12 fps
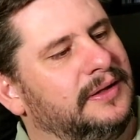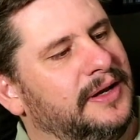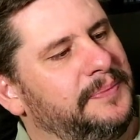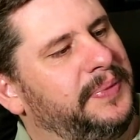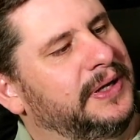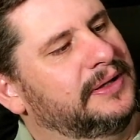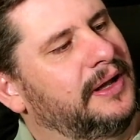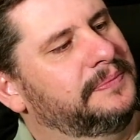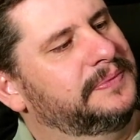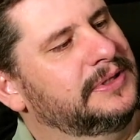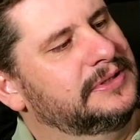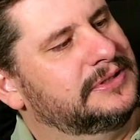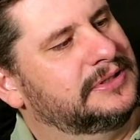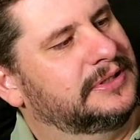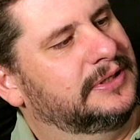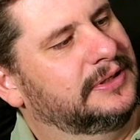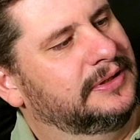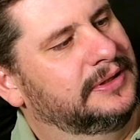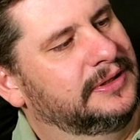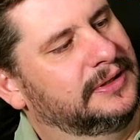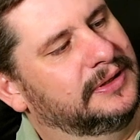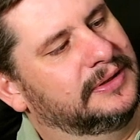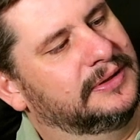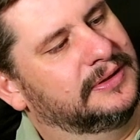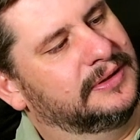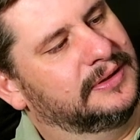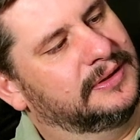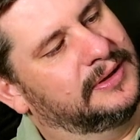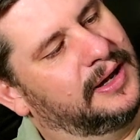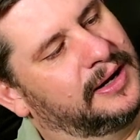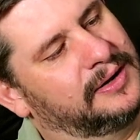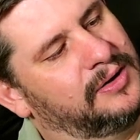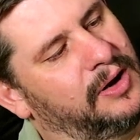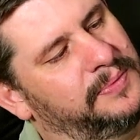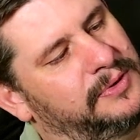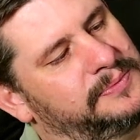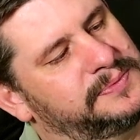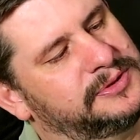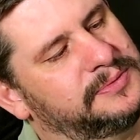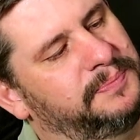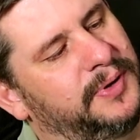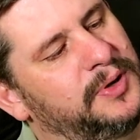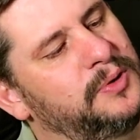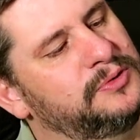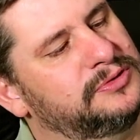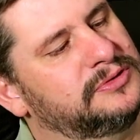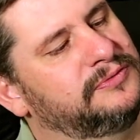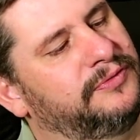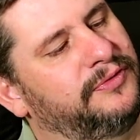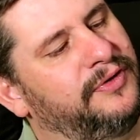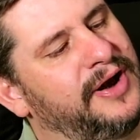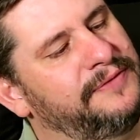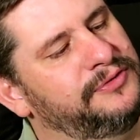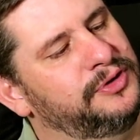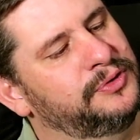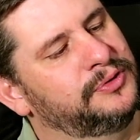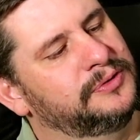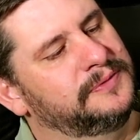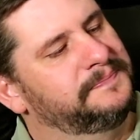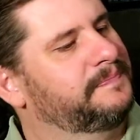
Then I picked up this, the Apocalypse Blues Revue.